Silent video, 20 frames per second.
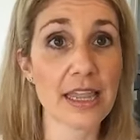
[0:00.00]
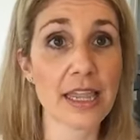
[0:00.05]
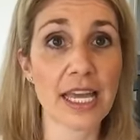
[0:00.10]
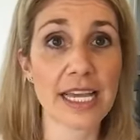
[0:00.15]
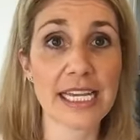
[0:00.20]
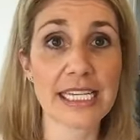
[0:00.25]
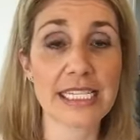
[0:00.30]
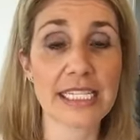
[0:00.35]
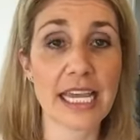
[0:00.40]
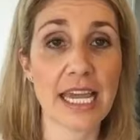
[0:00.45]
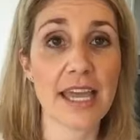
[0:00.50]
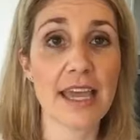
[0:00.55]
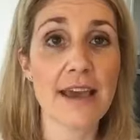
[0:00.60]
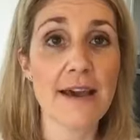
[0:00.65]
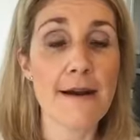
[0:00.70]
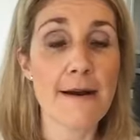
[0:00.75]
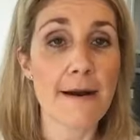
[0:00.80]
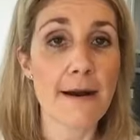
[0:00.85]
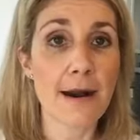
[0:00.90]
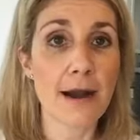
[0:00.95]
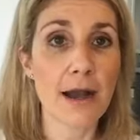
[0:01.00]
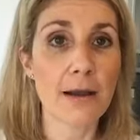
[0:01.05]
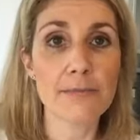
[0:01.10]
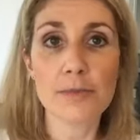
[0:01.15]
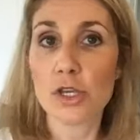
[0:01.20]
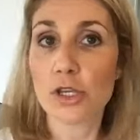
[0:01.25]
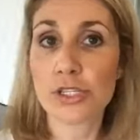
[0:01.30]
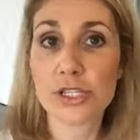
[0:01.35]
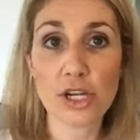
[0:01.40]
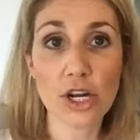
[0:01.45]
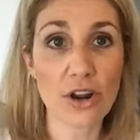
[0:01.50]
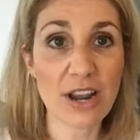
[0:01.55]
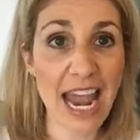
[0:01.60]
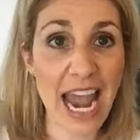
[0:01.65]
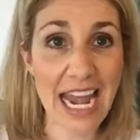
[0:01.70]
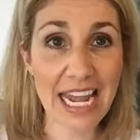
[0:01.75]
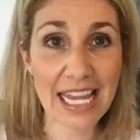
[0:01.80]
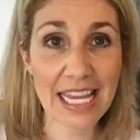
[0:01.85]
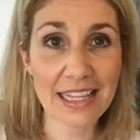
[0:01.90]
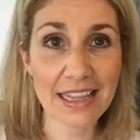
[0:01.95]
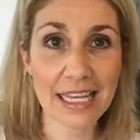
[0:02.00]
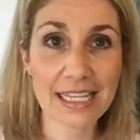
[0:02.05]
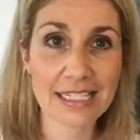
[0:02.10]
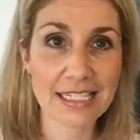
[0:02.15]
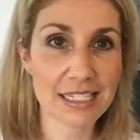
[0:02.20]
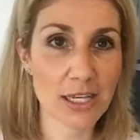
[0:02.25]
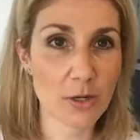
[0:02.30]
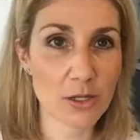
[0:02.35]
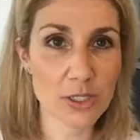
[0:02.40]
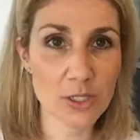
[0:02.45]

And like I say, um, use it on any like so,